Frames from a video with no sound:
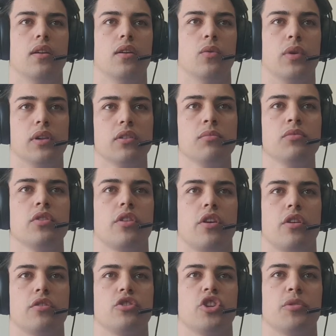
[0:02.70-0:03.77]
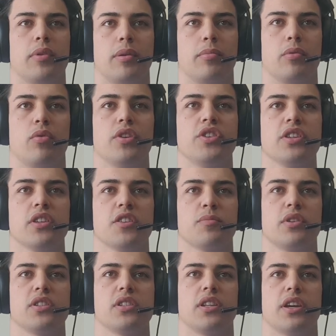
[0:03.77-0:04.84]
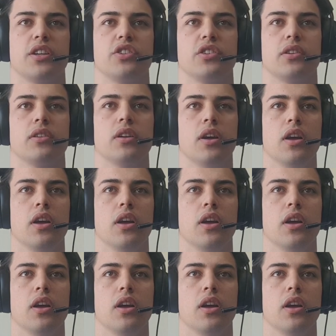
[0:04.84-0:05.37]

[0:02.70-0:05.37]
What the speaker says: Welcome to those who may be watching this presentation.